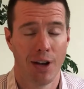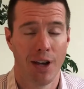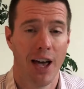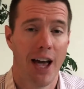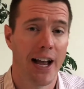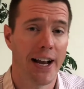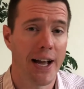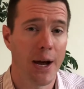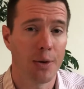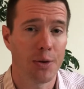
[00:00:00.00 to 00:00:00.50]

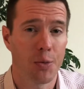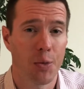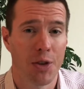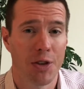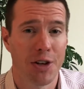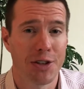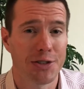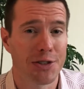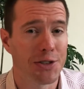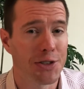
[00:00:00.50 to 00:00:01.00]
Hang out with
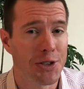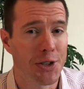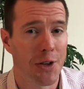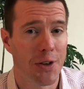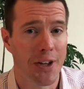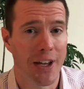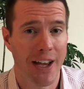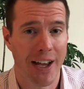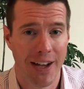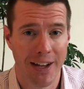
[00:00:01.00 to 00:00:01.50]
us until
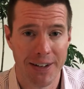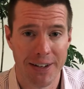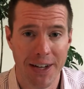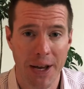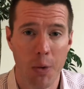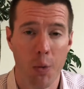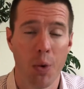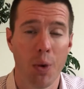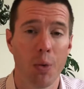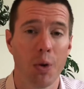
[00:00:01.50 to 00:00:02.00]
the end,
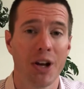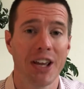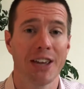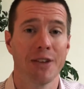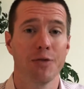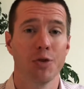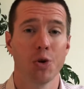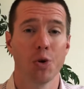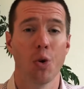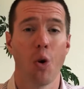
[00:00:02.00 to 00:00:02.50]
and we will
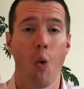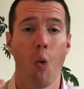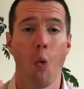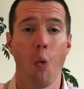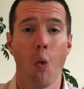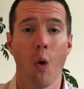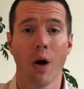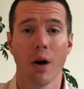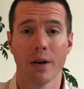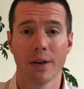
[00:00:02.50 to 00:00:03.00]
give you
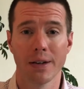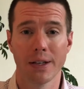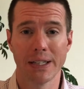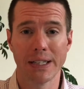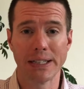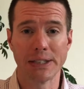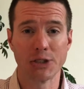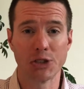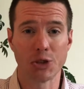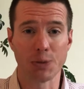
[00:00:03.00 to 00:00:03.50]
one
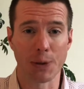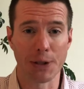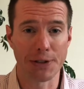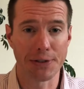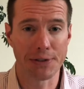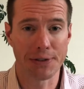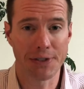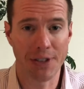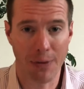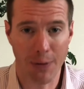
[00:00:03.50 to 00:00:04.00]

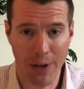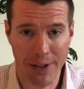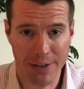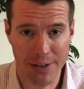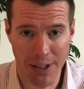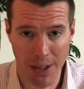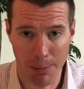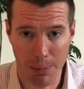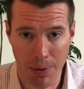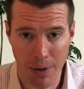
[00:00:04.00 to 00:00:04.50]
specific
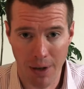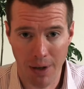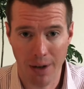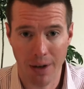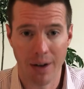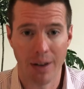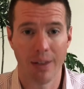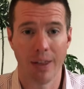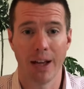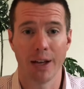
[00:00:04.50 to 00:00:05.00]
tip
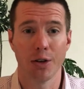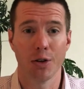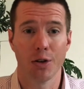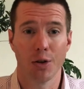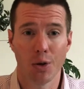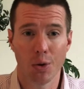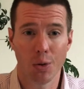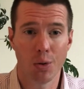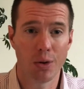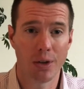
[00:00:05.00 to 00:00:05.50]
that
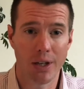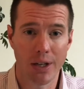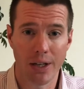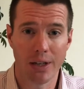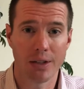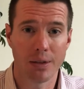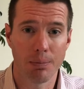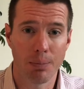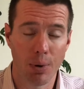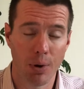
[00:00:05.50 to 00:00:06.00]
you
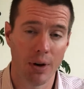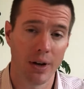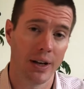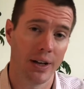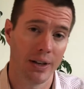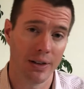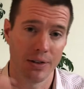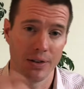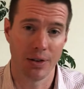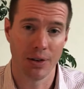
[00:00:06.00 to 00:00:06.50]
need to put
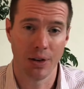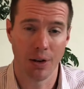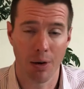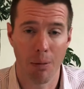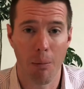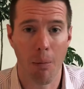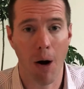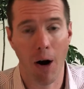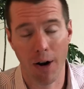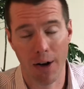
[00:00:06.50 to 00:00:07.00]
into your
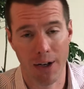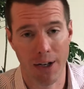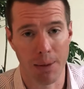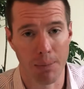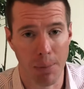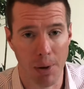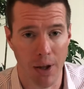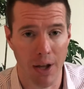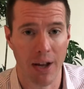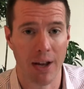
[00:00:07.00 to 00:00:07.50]
marketing
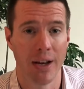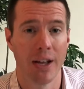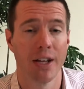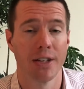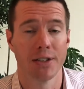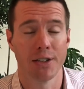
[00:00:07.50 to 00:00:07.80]
plan